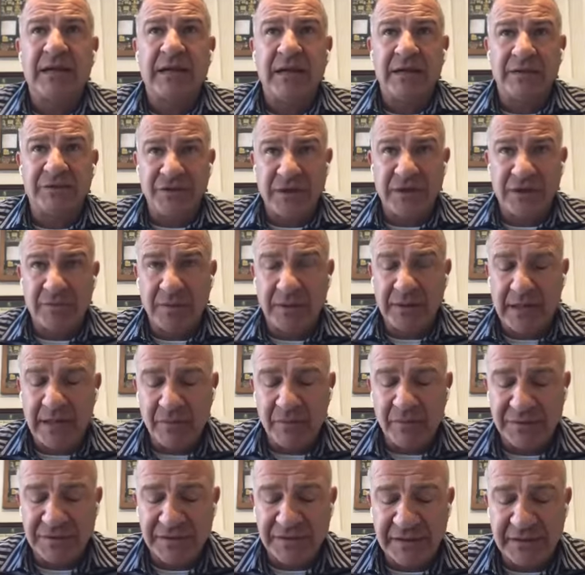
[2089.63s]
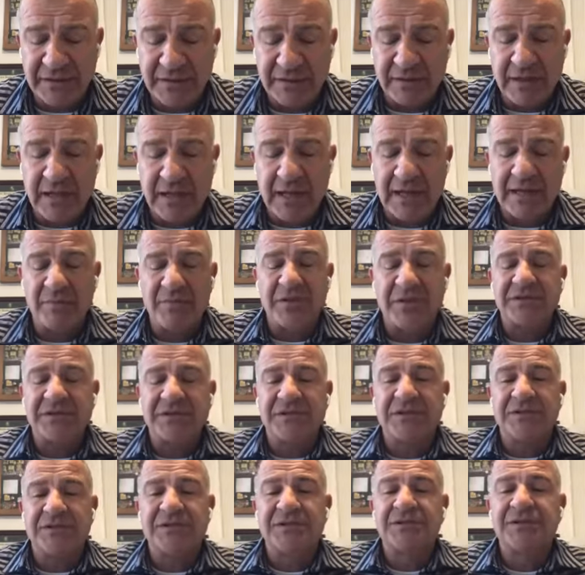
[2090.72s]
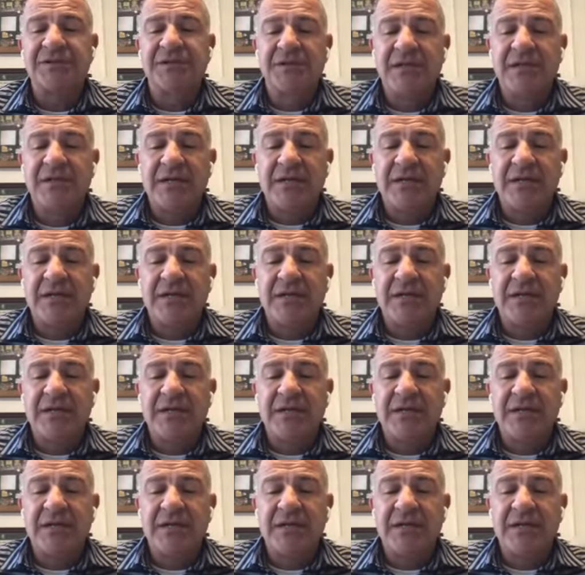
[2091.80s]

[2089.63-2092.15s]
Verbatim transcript: a gentleman that was in the line of business,